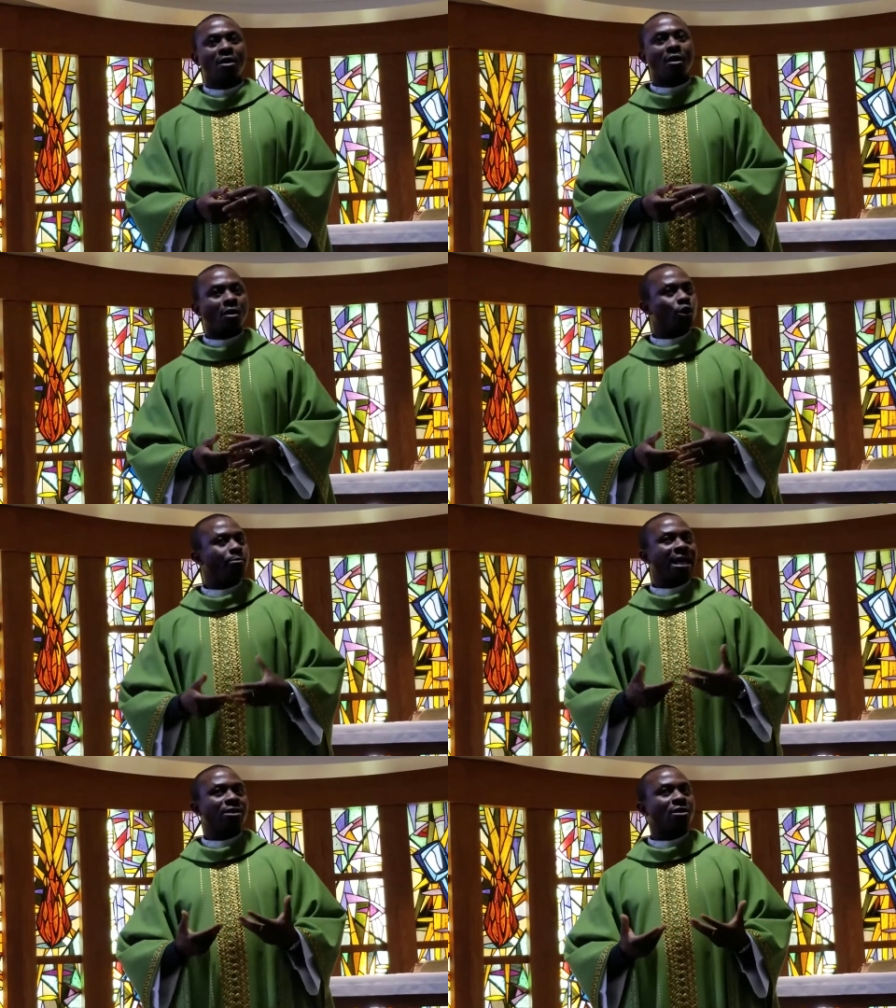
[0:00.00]
or
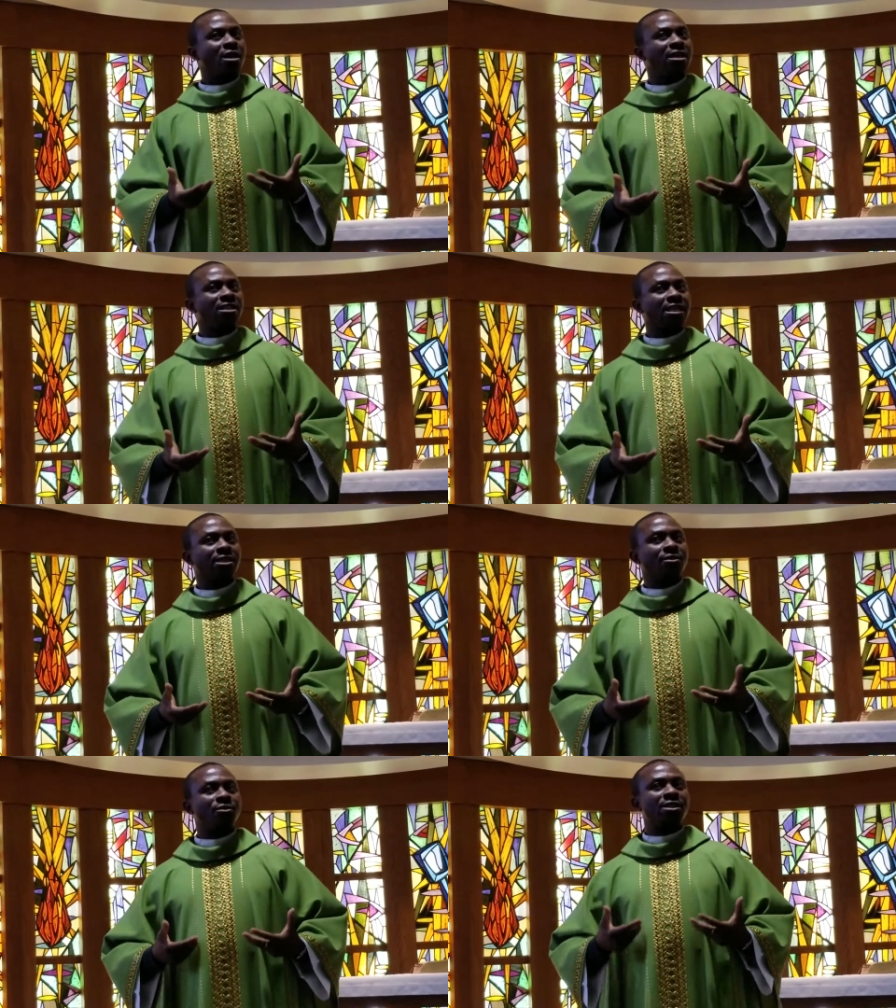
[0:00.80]
you might call it
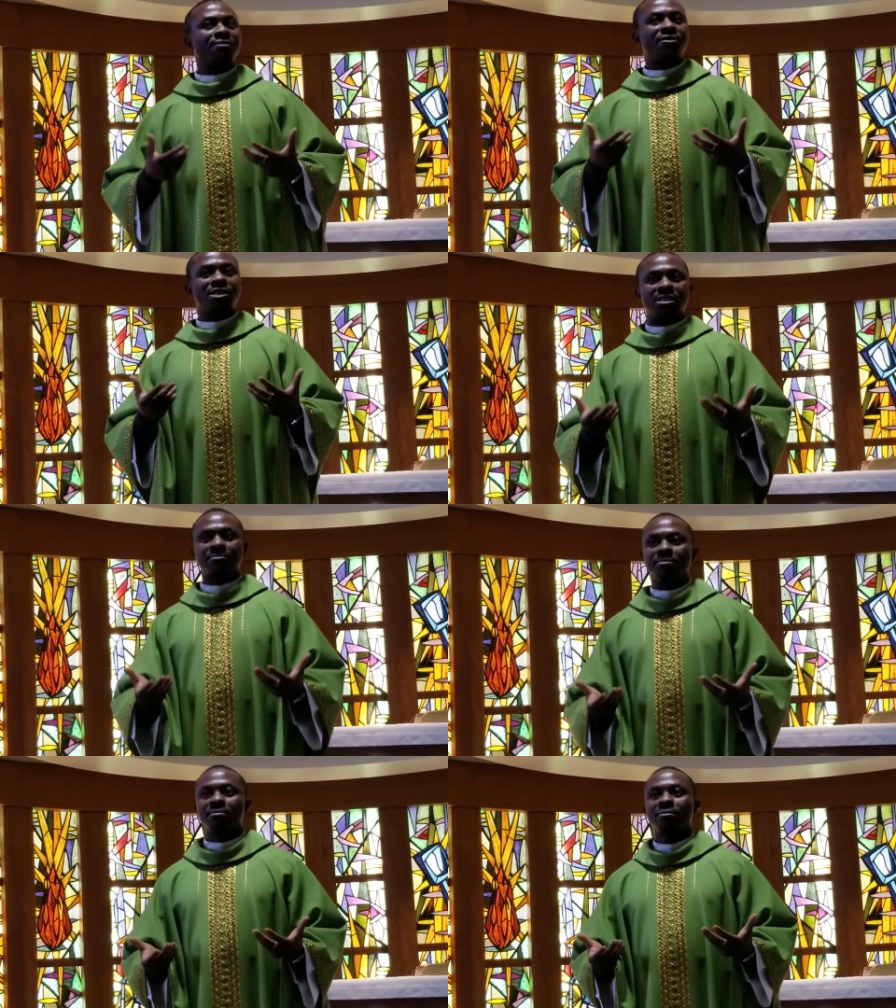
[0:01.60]

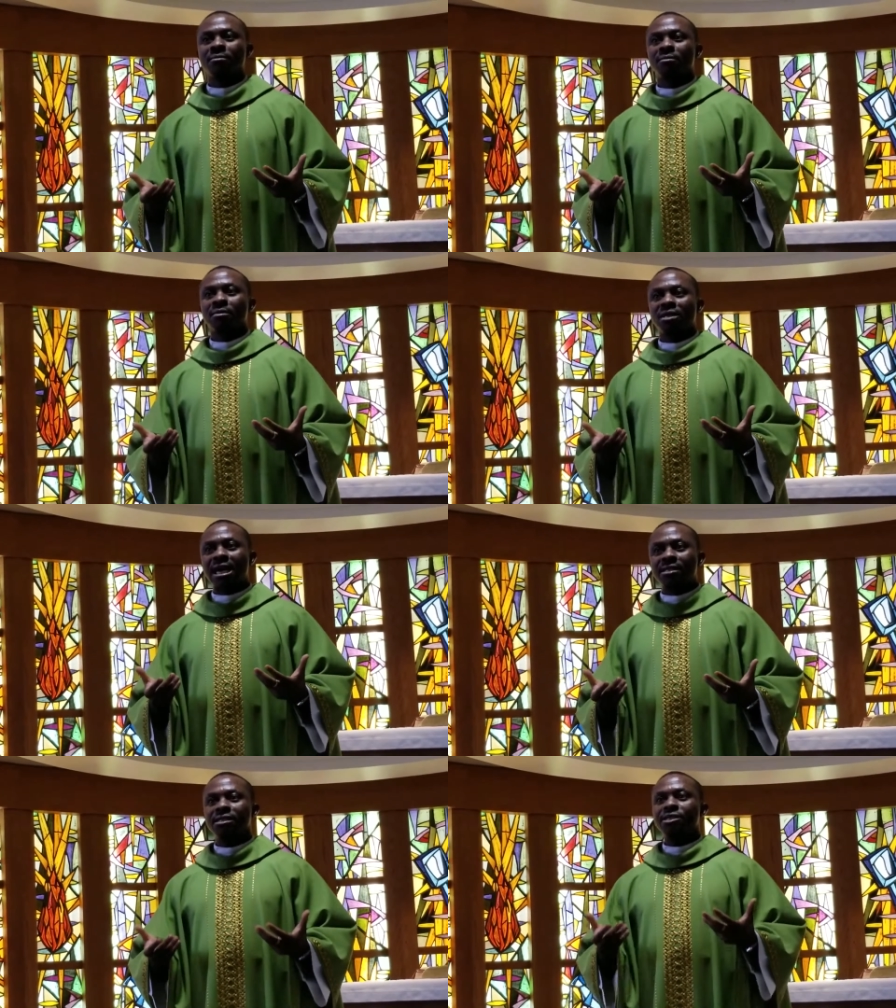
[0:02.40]
exclusivism
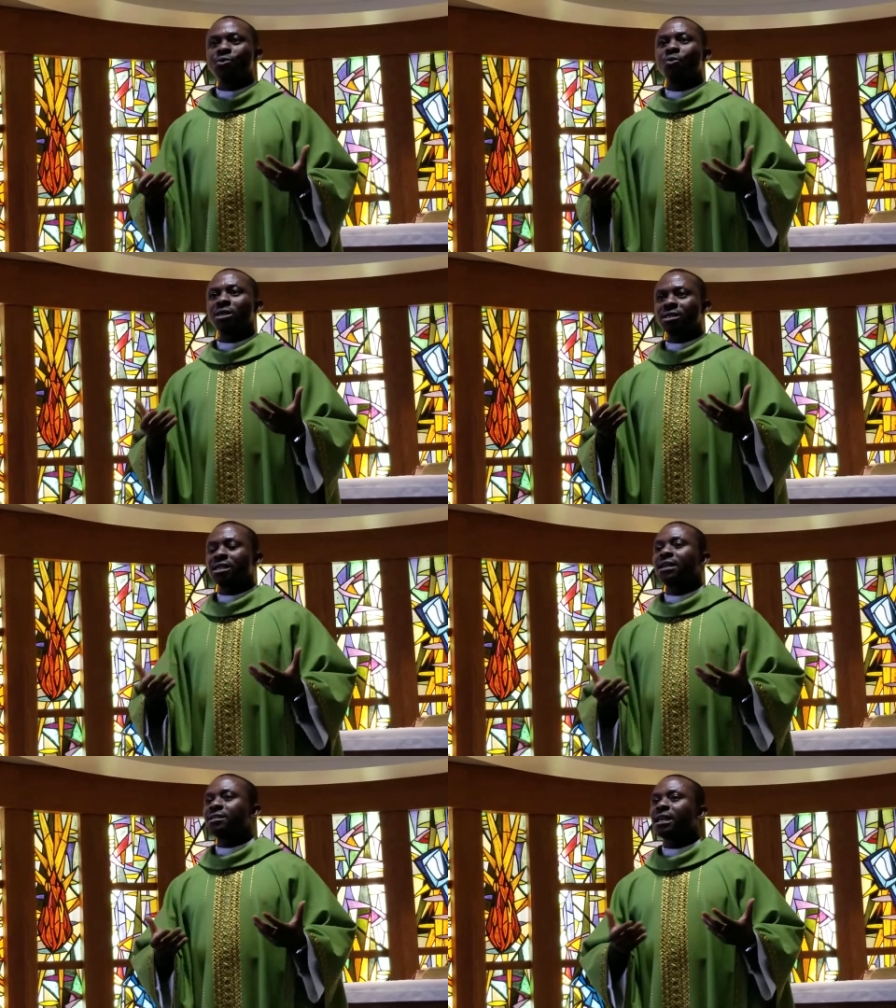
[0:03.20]
that is what
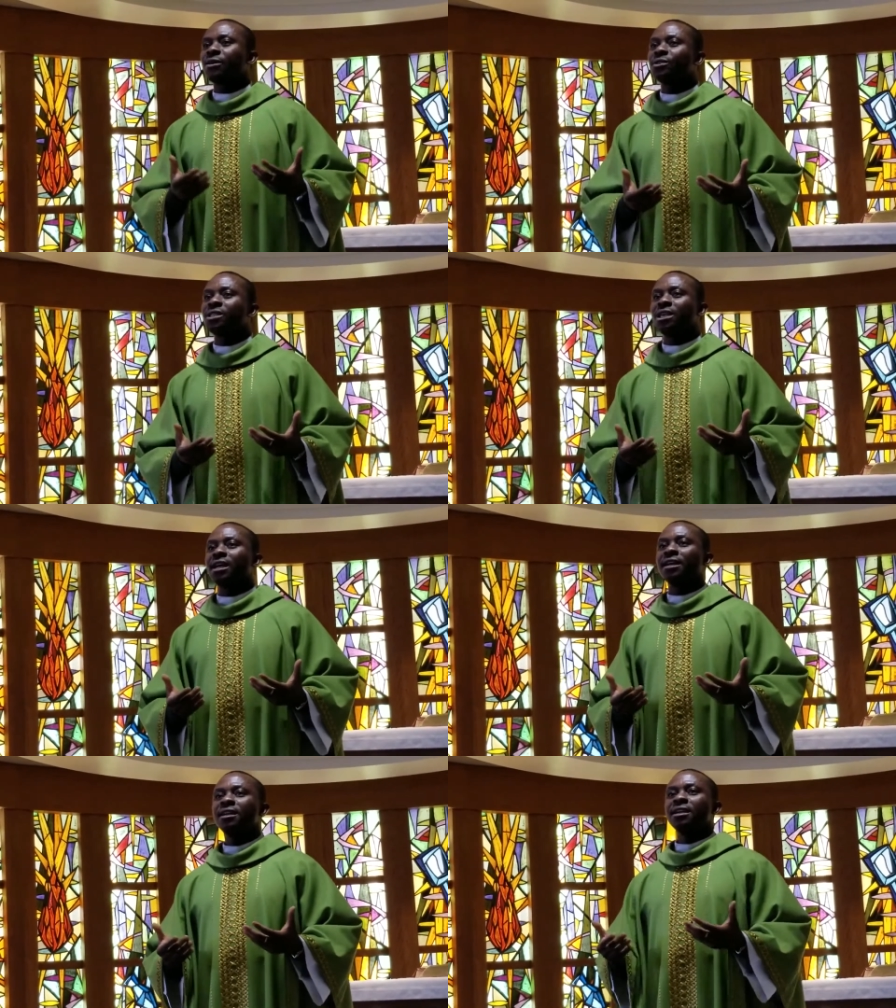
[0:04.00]
stands out
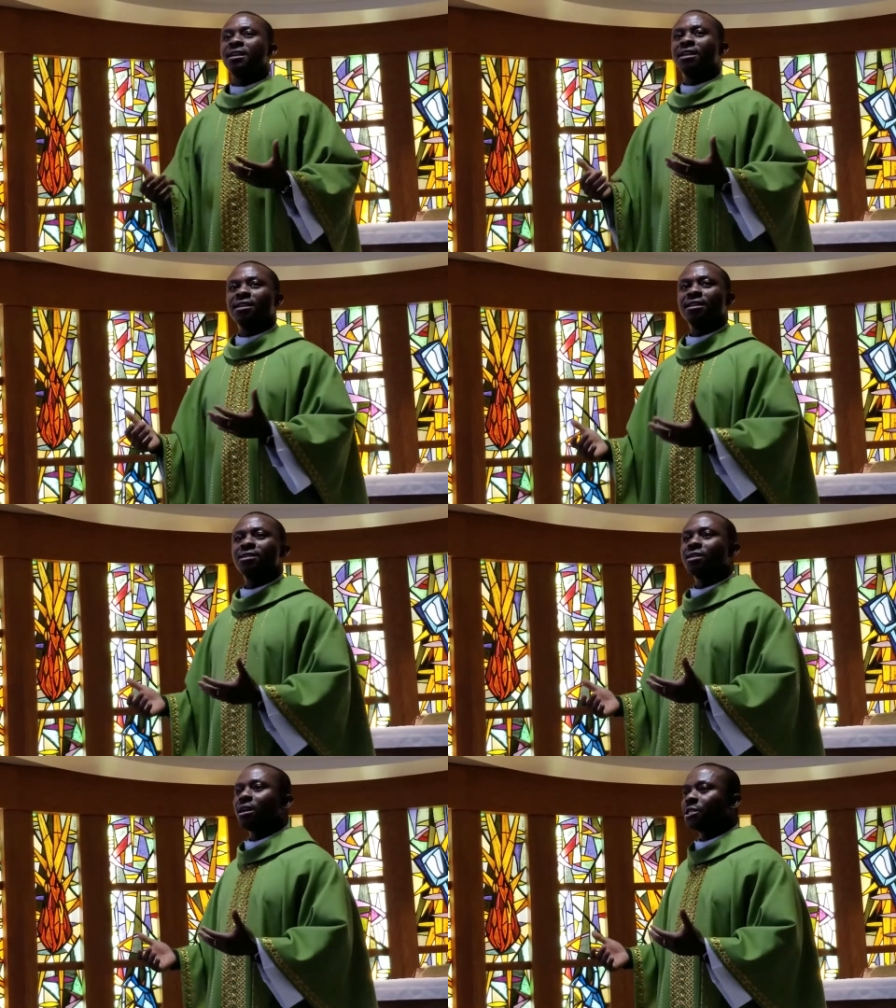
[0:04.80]
here in
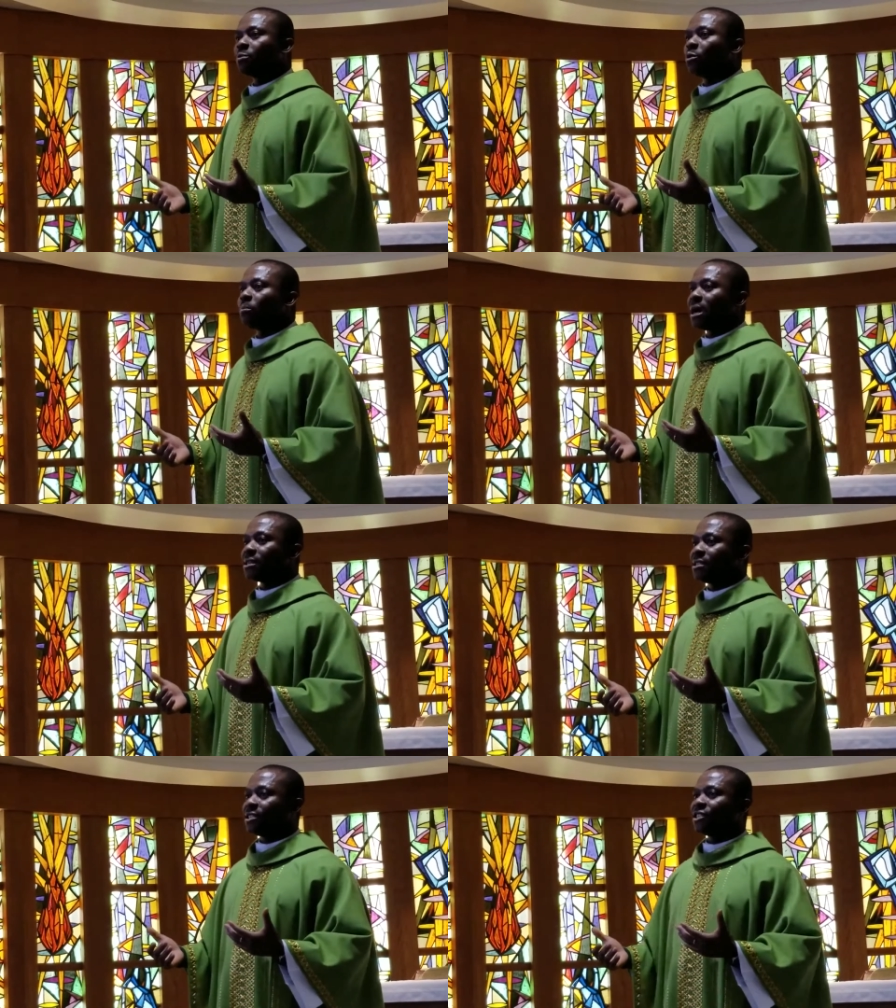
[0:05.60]
this gospel
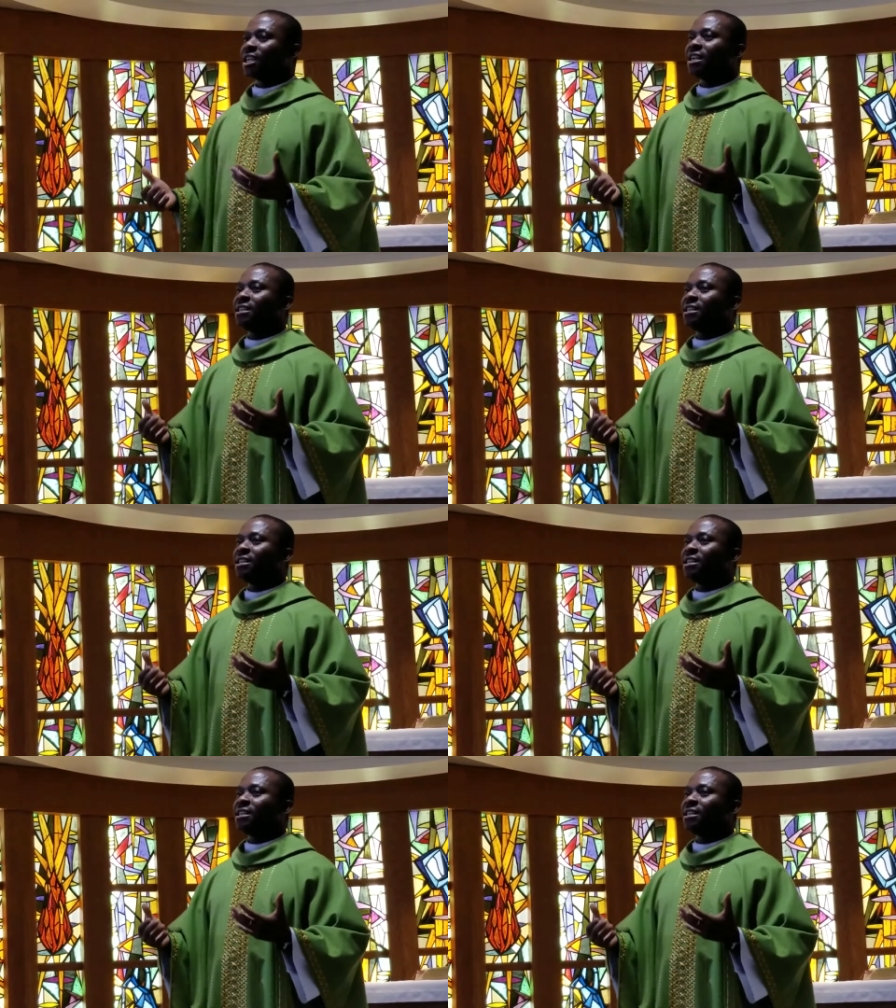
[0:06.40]
passage that